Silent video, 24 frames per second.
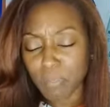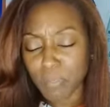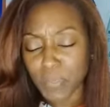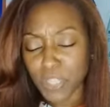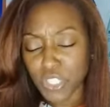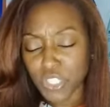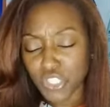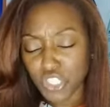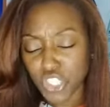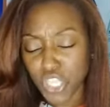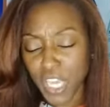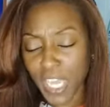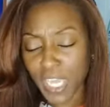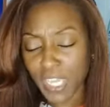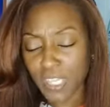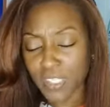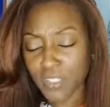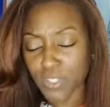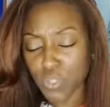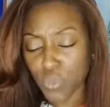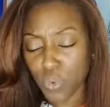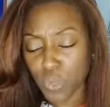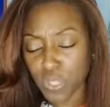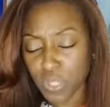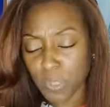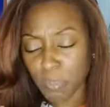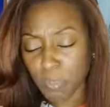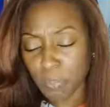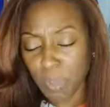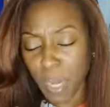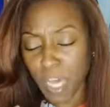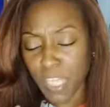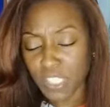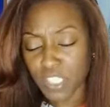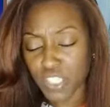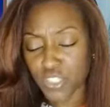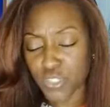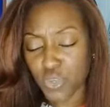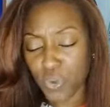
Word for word: the chains or the bondage